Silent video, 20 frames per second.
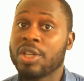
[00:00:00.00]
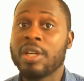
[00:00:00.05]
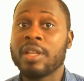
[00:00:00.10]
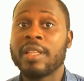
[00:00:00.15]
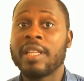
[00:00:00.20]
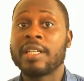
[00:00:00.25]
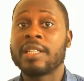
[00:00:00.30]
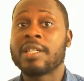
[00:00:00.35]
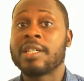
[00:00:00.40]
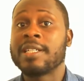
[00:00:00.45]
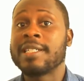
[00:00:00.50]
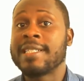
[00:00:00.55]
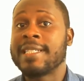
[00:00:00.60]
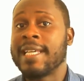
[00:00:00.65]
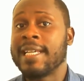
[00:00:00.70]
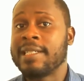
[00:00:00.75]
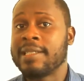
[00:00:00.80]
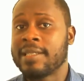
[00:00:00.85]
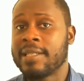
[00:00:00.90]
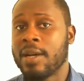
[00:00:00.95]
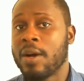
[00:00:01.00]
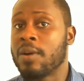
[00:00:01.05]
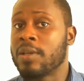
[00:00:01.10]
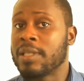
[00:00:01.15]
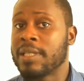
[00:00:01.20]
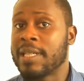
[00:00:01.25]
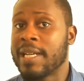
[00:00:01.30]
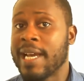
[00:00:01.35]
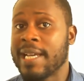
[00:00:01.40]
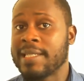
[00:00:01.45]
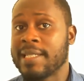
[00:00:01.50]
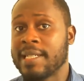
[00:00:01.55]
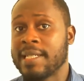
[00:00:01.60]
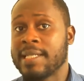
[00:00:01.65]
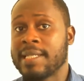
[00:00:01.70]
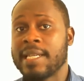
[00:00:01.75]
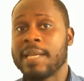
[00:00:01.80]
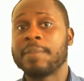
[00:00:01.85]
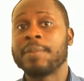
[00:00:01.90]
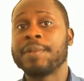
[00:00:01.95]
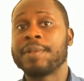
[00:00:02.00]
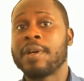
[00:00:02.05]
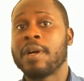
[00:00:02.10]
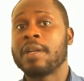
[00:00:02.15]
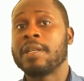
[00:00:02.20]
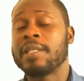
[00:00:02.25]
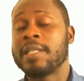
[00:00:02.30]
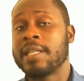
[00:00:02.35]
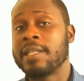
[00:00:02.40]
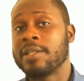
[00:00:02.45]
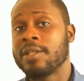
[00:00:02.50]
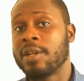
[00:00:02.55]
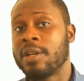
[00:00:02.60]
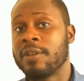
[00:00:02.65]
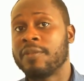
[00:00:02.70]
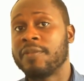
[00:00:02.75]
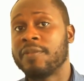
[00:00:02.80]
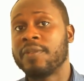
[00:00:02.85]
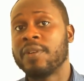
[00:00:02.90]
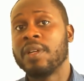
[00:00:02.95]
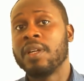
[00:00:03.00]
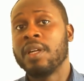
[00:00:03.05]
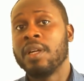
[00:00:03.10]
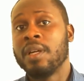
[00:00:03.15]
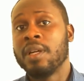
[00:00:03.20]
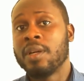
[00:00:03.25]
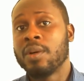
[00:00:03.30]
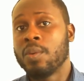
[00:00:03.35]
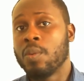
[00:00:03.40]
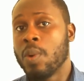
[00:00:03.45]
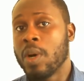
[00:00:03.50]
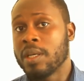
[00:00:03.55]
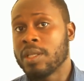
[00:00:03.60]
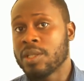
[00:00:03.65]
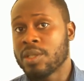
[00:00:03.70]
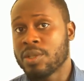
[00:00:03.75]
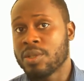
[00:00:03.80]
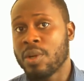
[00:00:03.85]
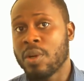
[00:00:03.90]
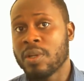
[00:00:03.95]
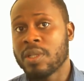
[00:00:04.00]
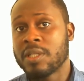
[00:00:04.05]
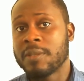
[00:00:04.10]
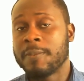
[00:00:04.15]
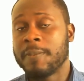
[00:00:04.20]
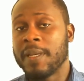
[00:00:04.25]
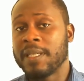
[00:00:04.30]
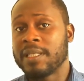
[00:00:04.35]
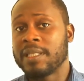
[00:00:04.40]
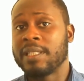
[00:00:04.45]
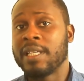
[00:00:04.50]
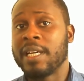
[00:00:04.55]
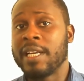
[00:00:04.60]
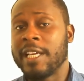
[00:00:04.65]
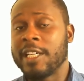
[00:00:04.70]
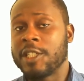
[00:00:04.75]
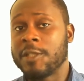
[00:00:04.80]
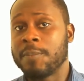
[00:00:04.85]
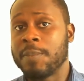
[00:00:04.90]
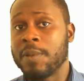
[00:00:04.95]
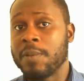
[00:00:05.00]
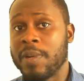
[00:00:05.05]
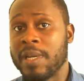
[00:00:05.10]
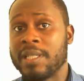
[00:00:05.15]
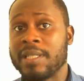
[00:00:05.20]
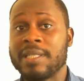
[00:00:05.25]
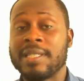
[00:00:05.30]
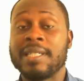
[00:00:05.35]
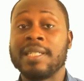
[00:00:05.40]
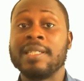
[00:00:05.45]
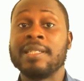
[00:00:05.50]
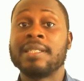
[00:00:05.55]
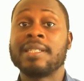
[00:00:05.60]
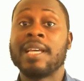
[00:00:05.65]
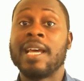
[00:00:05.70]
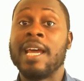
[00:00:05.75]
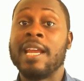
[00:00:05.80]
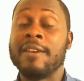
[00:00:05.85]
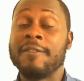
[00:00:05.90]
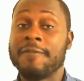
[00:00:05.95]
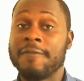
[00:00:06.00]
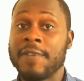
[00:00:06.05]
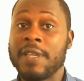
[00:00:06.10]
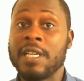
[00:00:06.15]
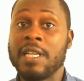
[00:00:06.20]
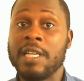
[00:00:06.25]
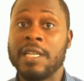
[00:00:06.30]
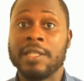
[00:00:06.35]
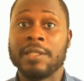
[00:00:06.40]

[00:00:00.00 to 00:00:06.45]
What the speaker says: that contains the organized and stable content of one's thoughts, personal experiences, and feelings.